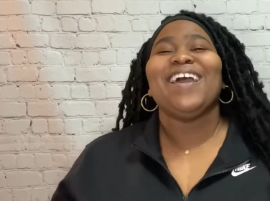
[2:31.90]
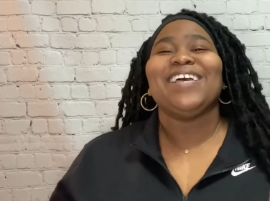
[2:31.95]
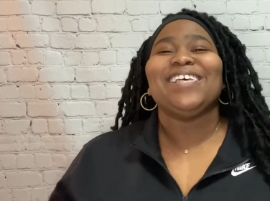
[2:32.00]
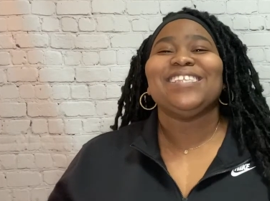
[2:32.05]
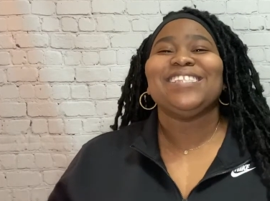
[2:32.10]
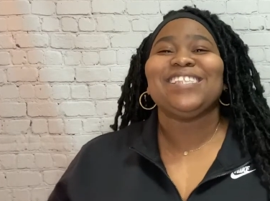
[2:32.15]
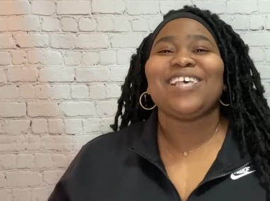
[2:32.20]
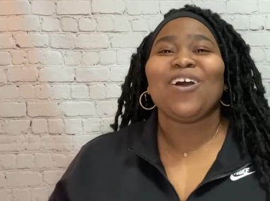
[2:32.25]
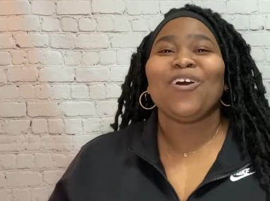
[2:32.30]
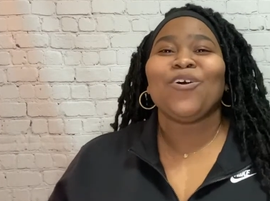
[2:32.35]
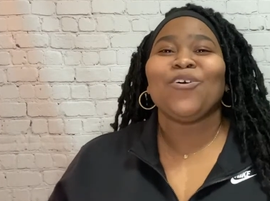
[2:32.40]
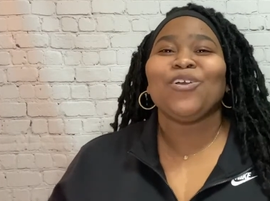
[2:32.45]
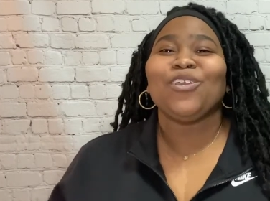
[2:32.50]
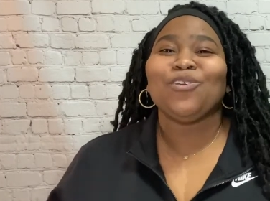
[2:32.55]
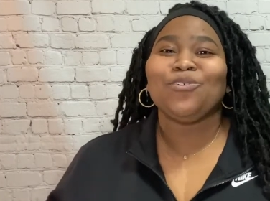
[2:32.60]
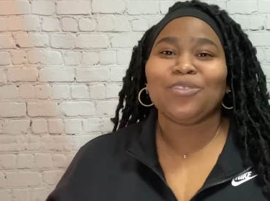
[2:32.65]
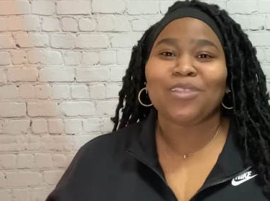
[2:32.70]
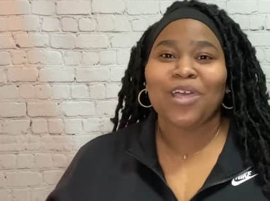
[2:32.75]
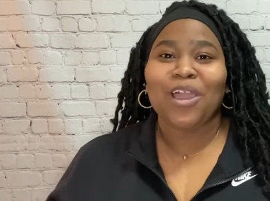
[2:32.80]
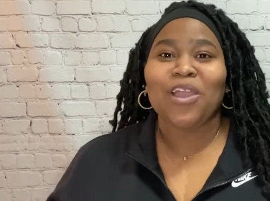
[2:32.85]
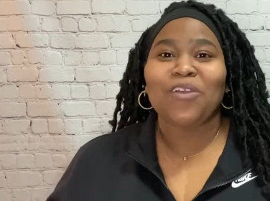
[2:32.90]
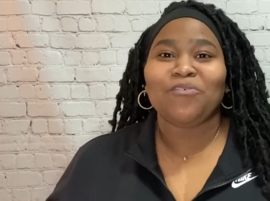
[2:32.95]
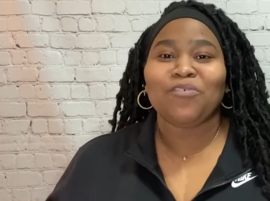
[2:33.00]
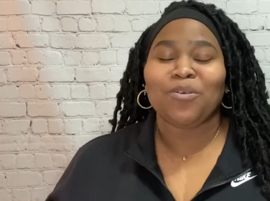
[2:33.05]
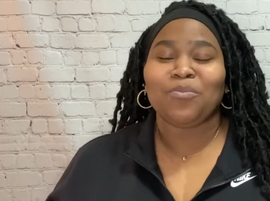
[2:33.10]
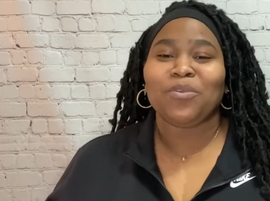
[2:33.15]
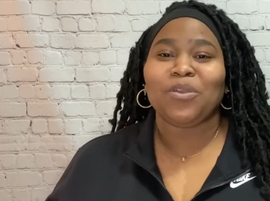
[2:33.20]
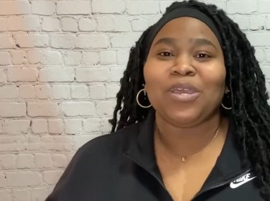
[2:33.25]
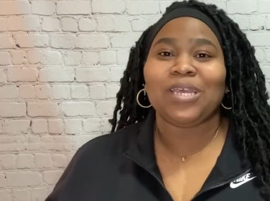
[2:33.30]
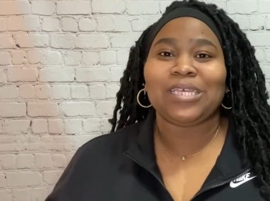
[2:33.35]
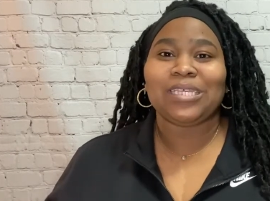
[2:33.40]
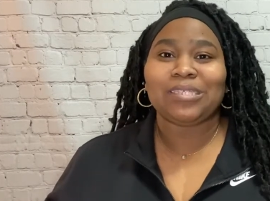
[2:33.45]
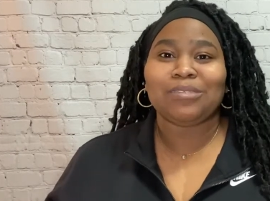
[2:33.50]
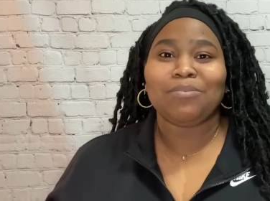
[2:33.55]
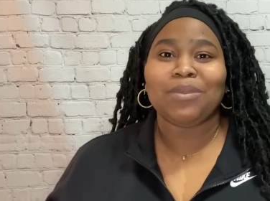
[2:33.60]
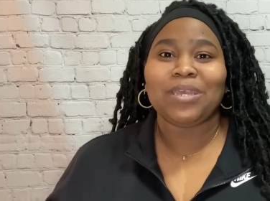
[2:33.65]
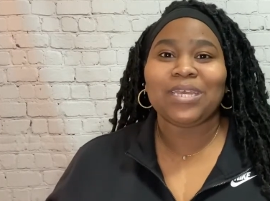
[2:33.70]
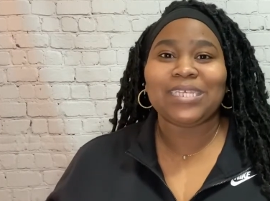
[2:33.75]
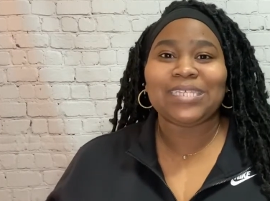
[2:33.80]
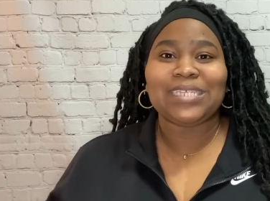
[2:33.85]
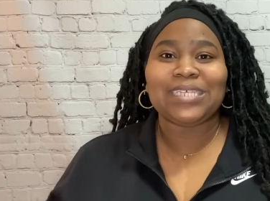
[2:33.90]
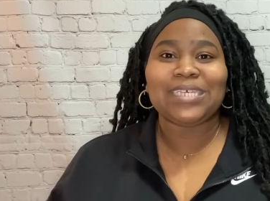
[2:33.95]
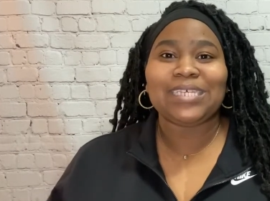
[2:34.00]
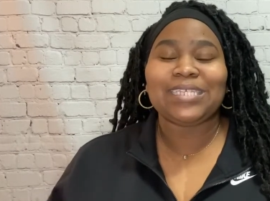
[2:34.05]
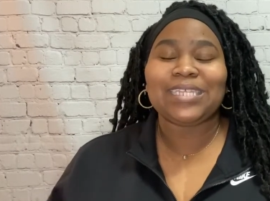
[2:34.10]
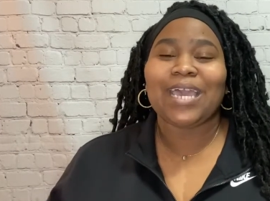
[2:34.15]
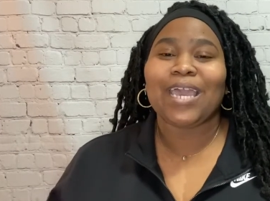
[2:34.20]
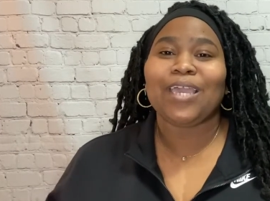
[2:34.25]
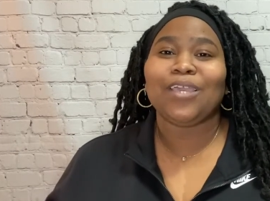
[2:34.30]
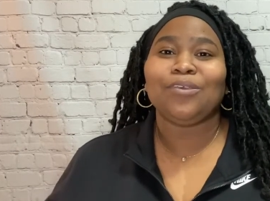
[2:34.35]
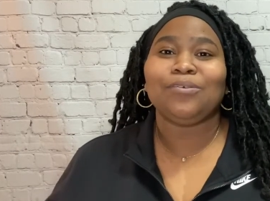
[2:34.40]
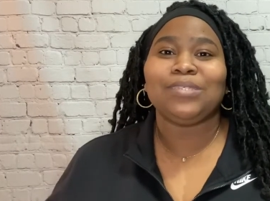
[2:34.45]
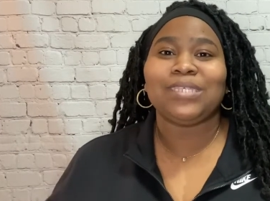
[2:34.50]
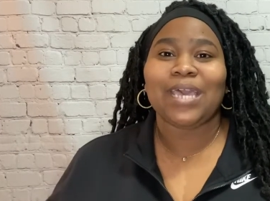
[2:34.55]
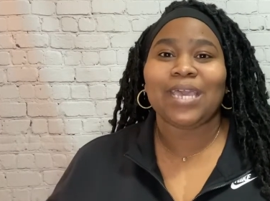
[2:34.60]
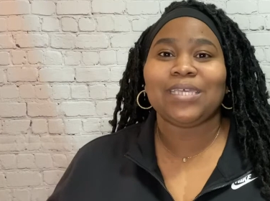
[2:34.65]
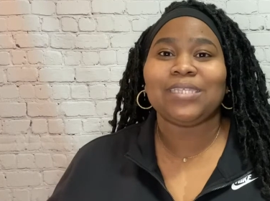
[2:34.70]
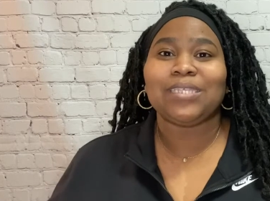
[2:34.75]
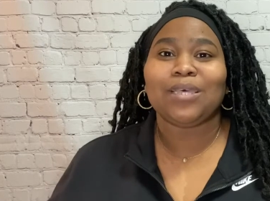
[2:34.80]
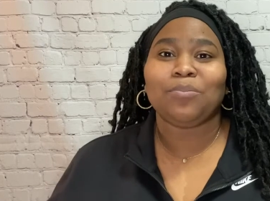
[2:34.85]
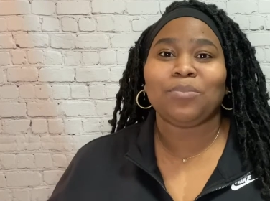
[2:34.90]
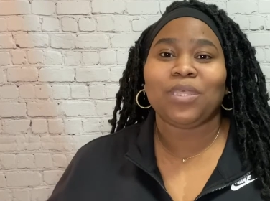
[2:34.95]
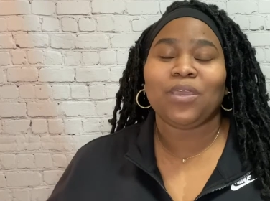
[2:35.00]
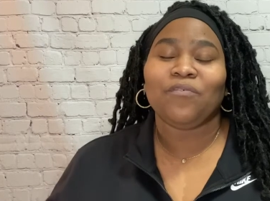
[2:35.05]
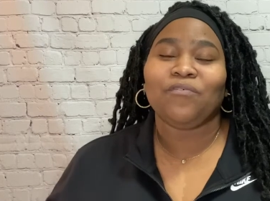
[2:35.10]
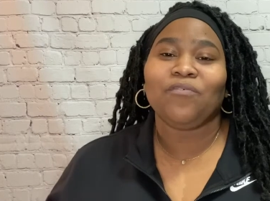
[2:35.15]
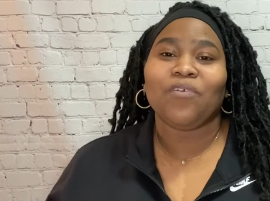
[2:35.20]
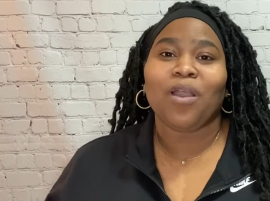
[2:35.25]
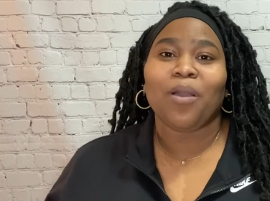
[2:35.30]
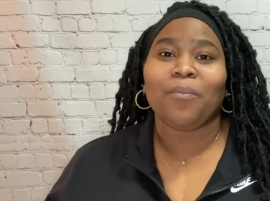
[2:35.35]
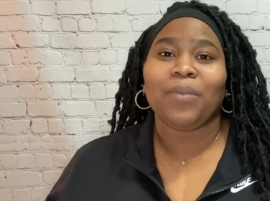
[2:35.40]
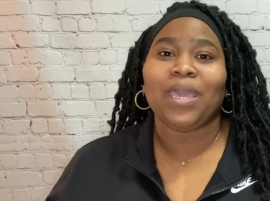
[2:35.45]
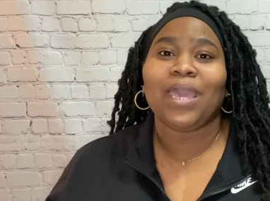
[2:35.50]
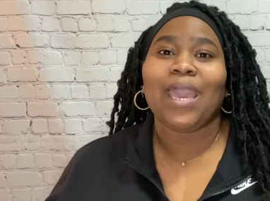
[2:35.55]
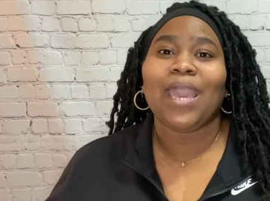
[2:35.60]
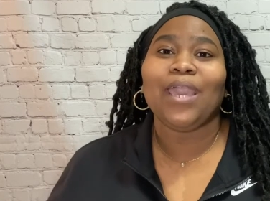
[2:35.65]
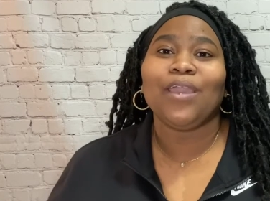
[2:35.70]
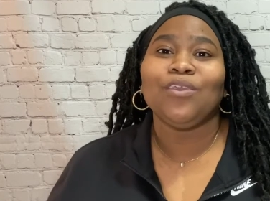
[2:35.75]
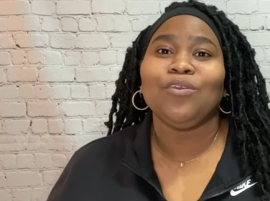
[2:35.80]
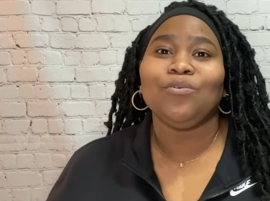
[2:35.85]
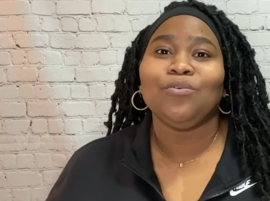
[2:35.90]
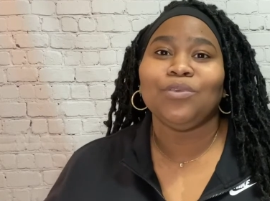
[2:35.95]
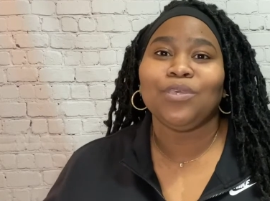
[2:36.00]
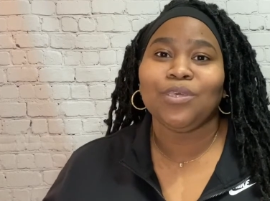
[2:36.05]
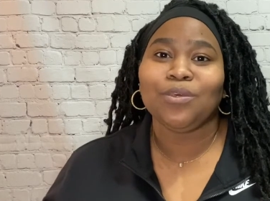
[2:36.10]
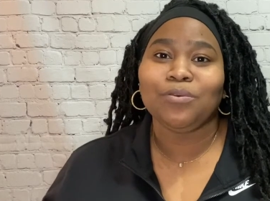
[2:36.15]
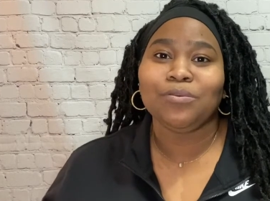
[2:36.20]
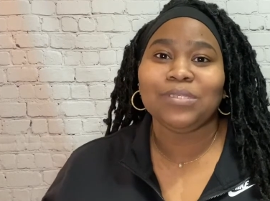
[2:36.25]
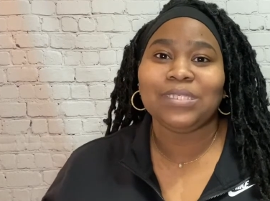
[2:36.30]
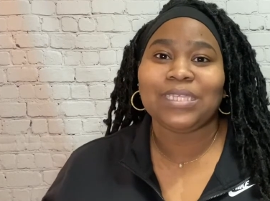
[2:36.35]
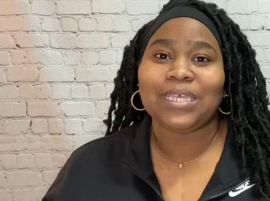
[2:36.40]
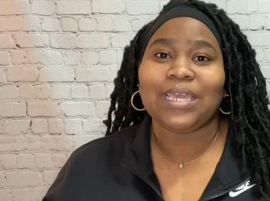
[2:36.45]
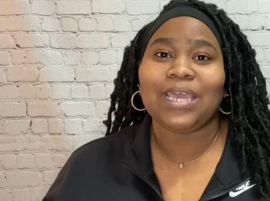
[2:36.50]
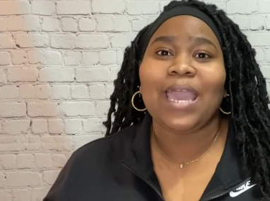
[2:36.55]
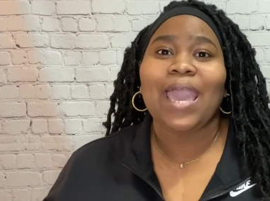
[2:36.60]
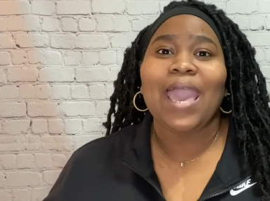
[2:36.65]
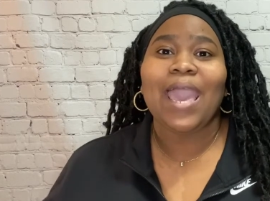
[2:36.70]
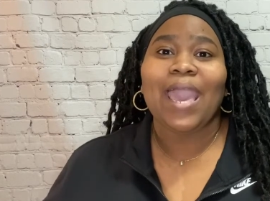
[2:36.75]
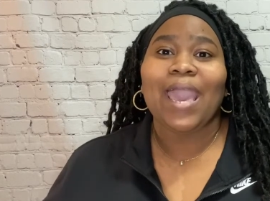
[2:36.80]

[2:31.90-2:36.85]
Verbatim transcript: so you learn from your experiences and you take something from it and you use it.